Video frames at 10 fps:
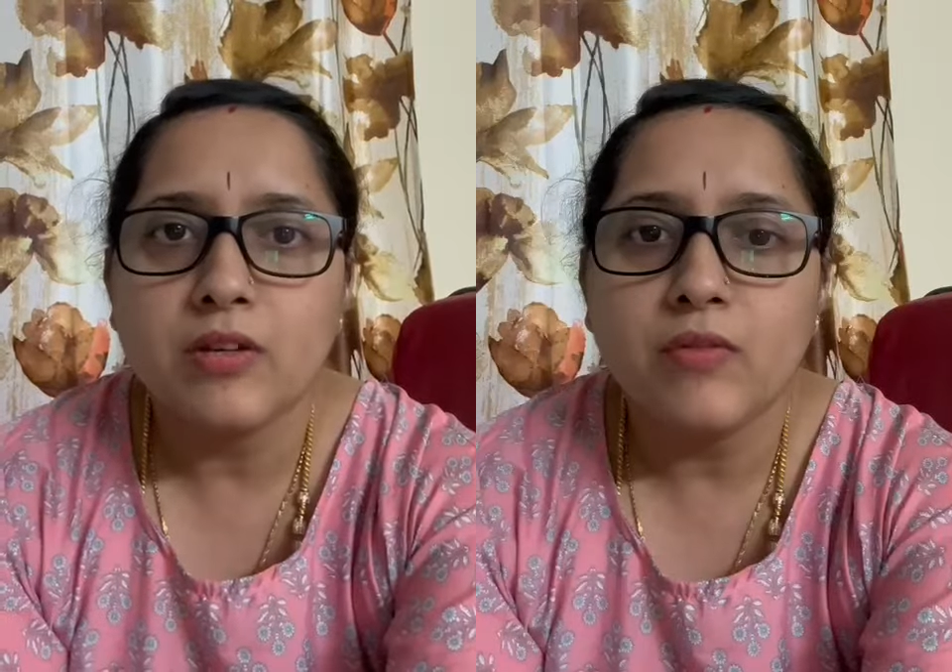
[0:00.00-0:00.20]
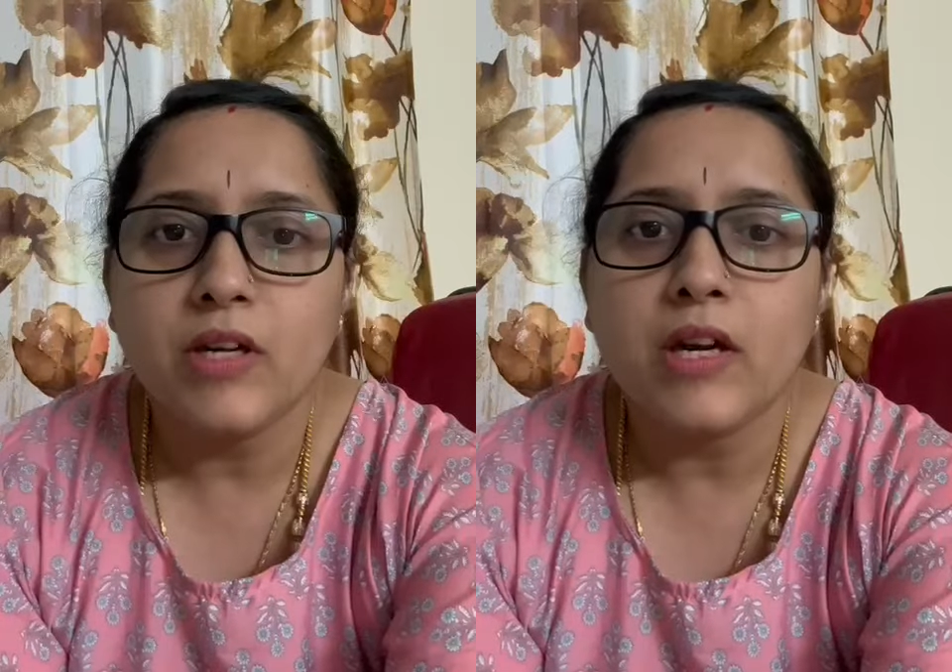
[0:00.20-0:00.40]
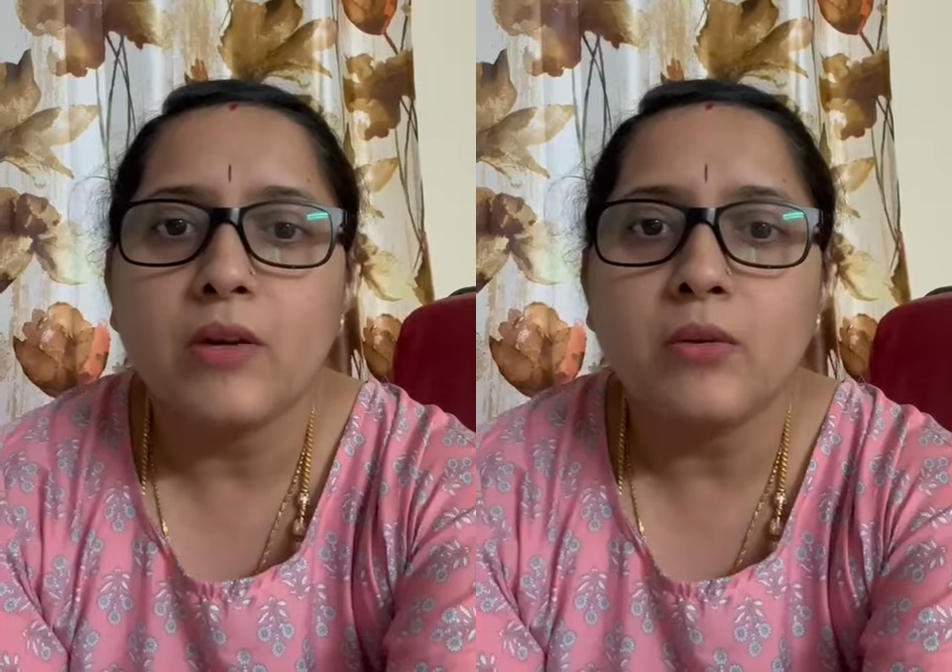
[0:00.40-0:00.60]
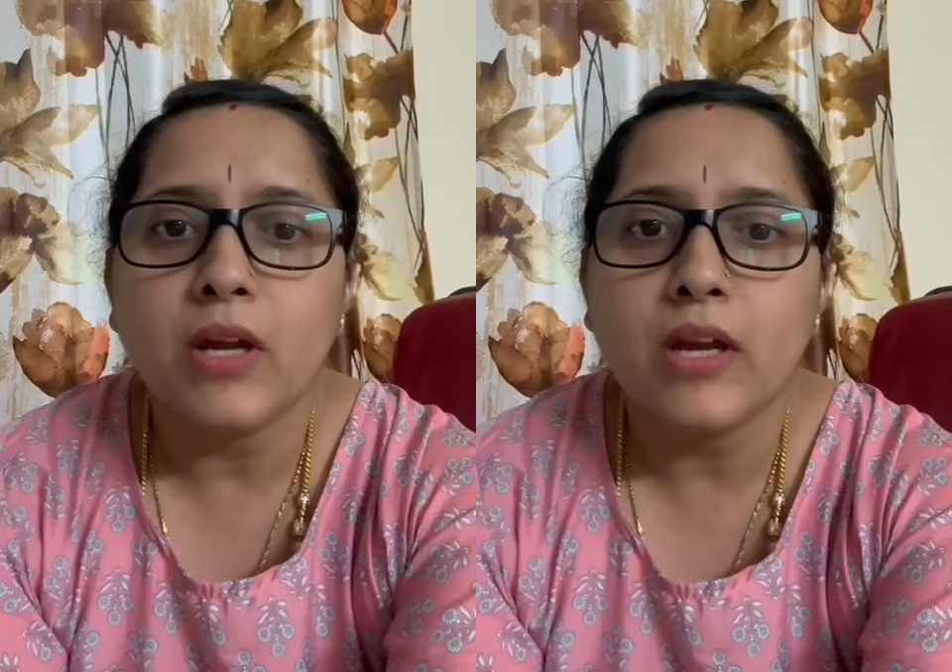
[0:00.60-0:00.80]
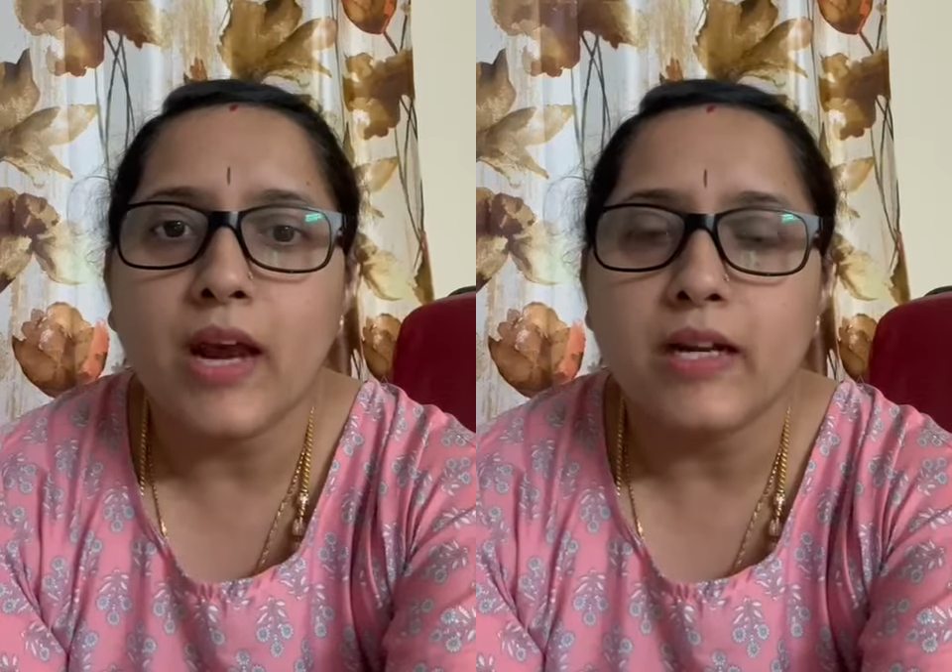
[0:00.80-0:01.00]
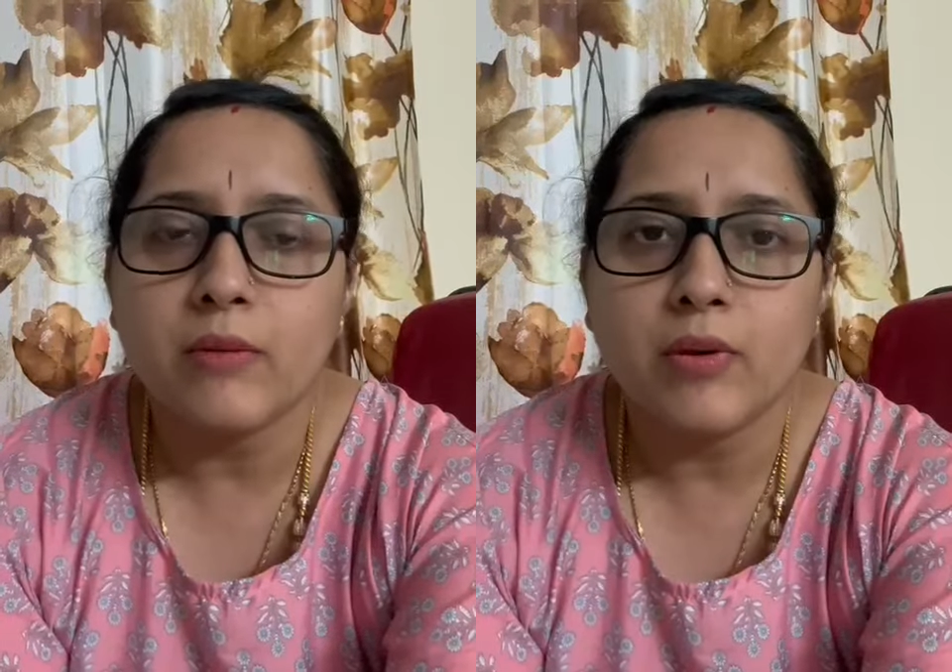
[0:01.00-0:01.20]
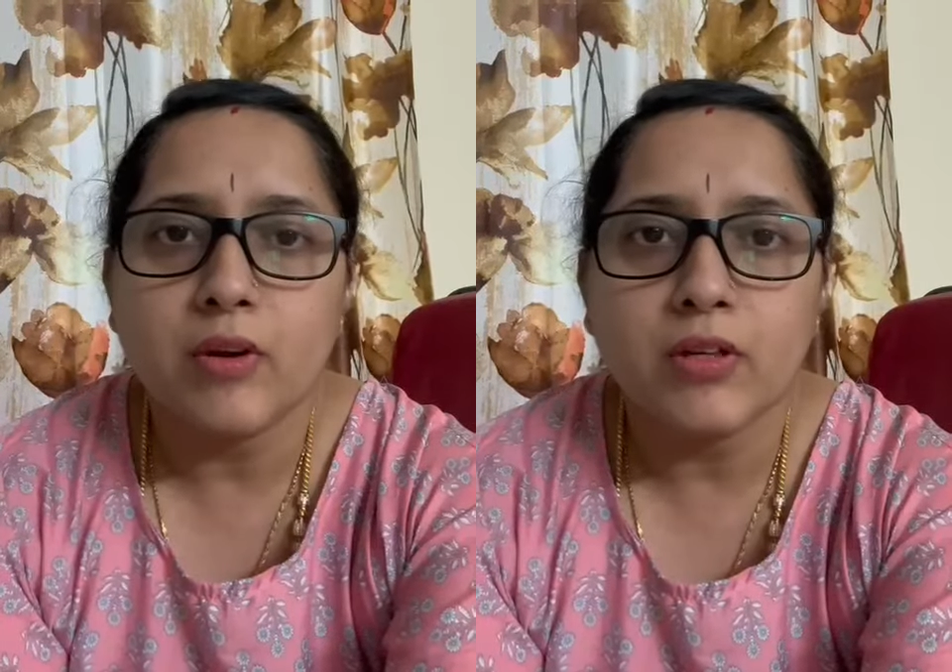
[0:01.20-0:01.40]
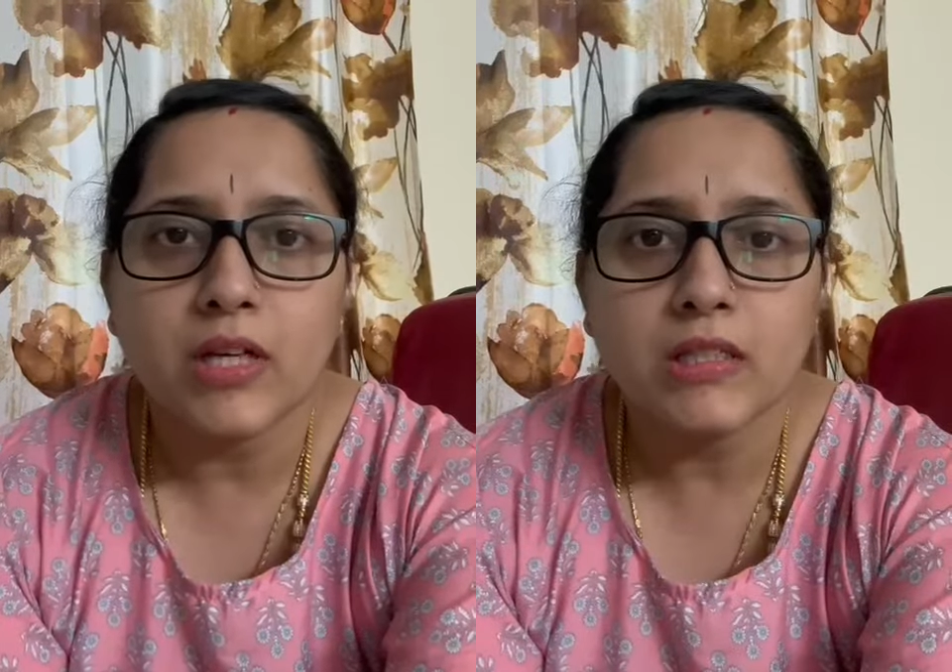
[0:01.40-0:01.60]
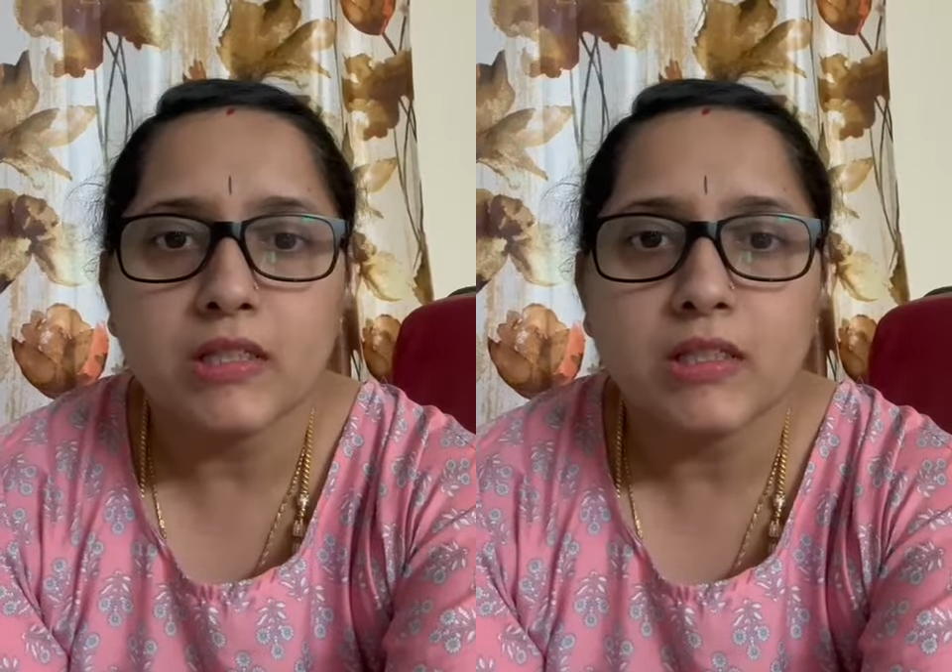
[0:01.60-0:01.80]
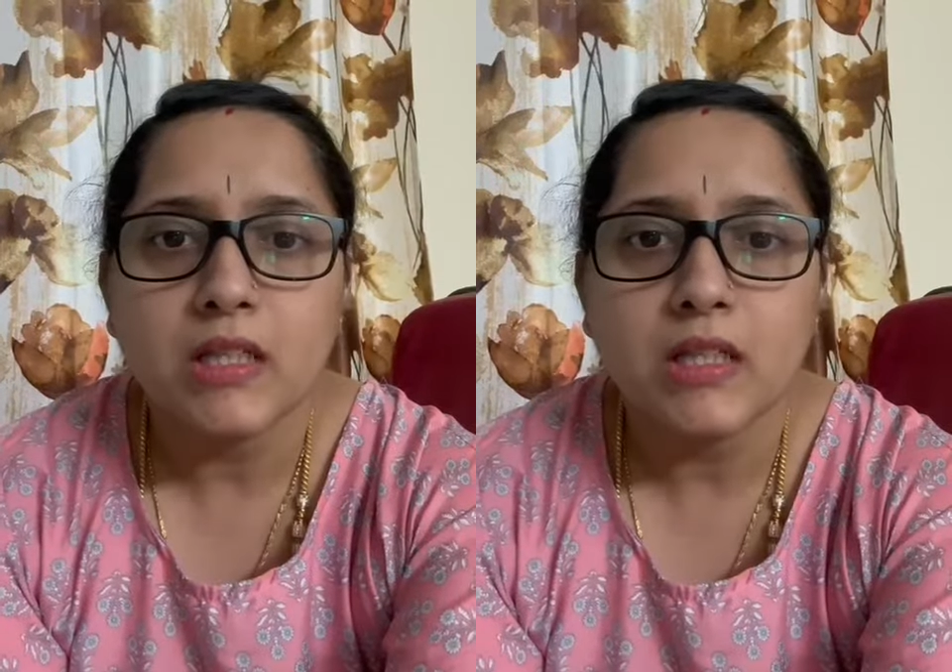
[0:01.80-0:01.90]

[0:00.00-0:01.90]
we tend to take antibiotics.